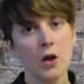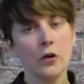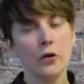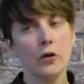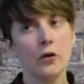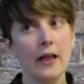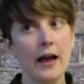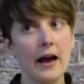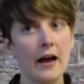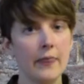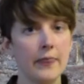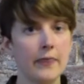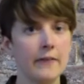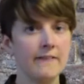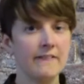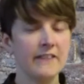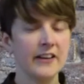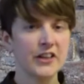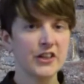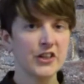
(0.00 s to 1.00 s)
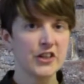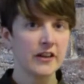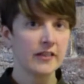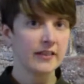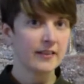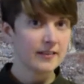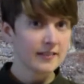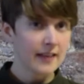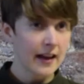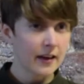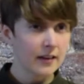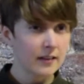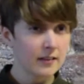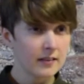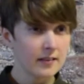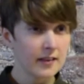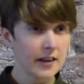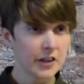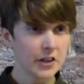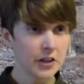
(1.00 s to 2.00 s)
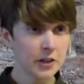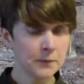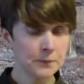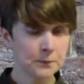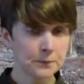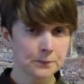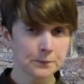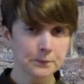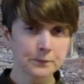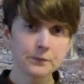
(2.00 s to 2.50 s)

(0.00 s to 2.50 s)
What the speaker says: you'll add the fish in the 2nd session.